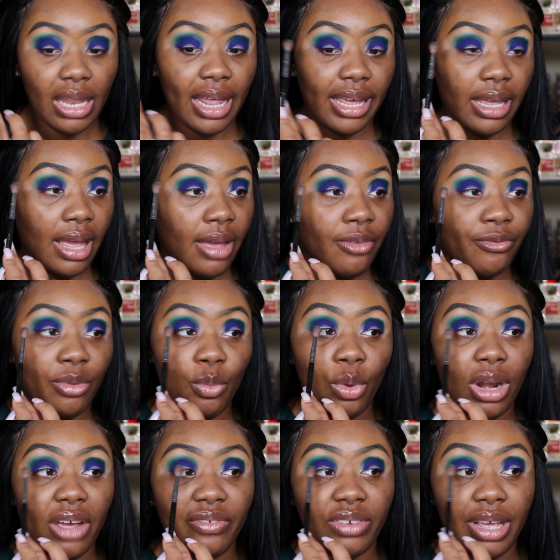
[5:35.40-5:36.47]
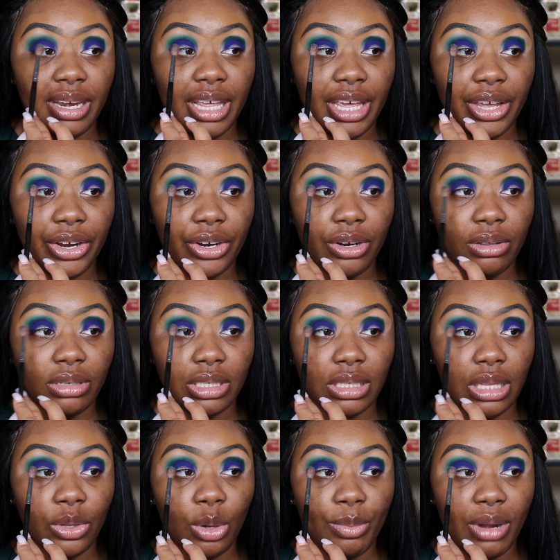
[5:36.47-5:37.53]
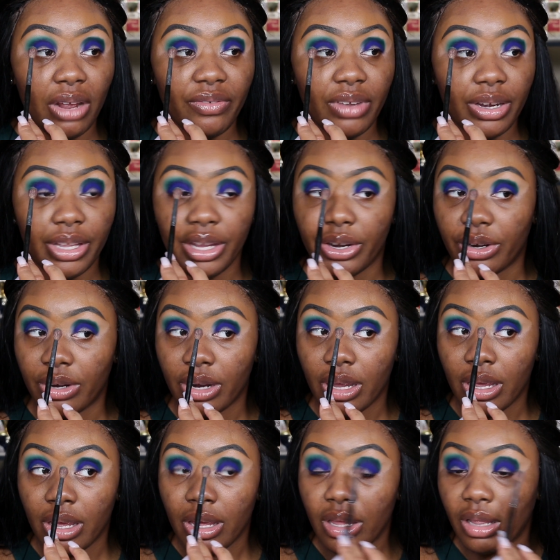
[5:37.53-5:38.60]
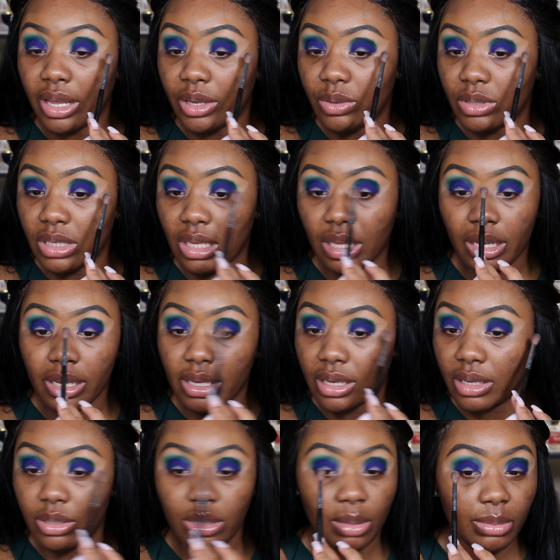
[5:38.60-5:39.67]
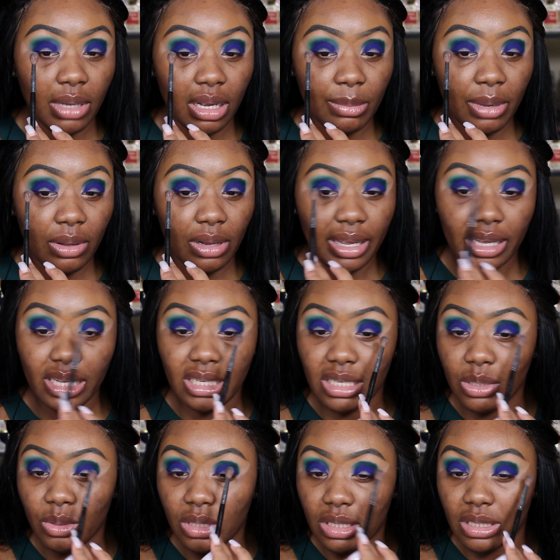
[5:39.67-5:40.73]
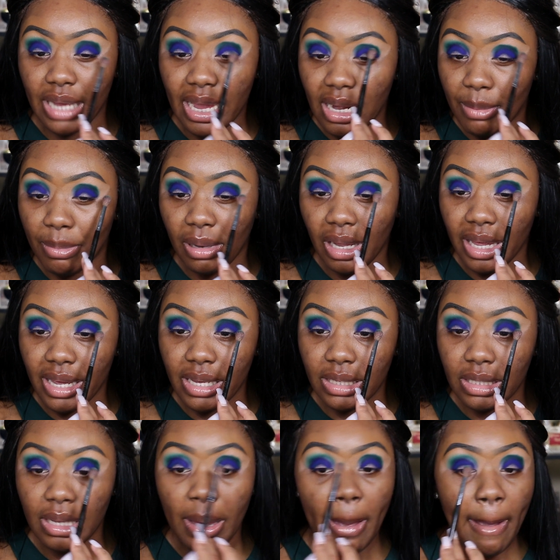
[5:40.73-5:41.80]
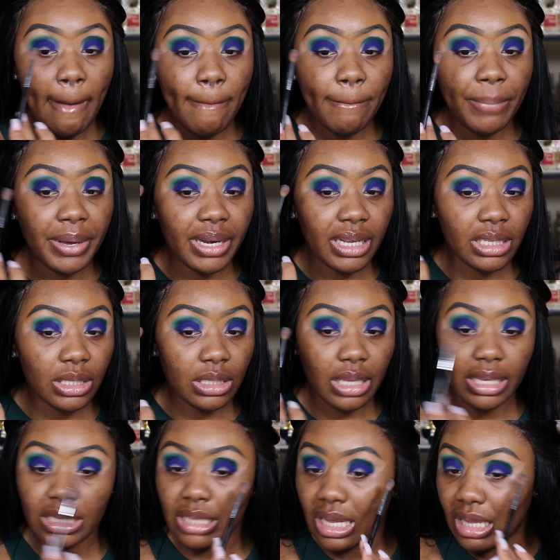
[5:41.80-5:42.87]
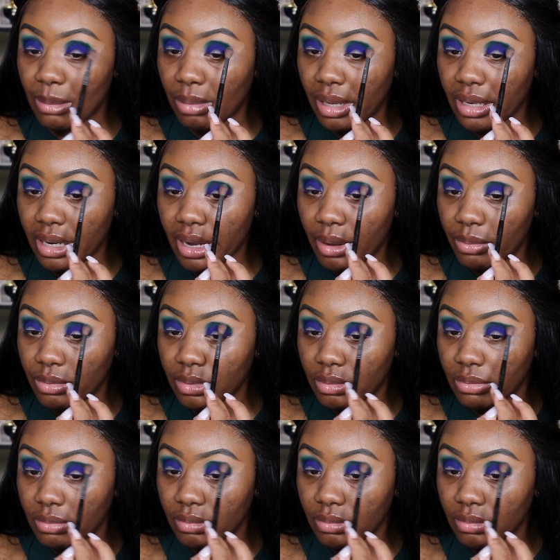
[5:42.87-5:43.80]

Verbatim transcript: Like from what I've done here, just a little bit I've done here, like you see what I'm talking about? Like it's still staying in place, but it's like slightly blending out.